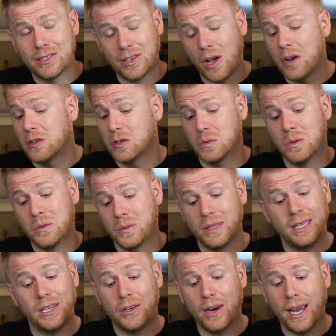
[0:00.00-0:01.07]
songs were
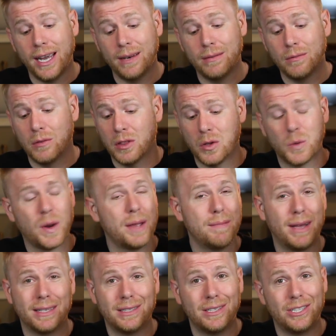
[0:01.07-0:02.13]
really great with
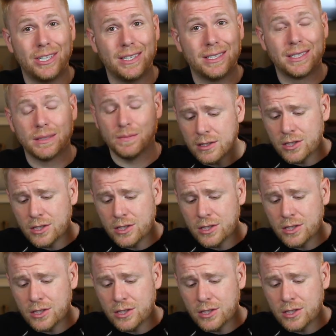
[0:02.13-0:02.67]
great messages.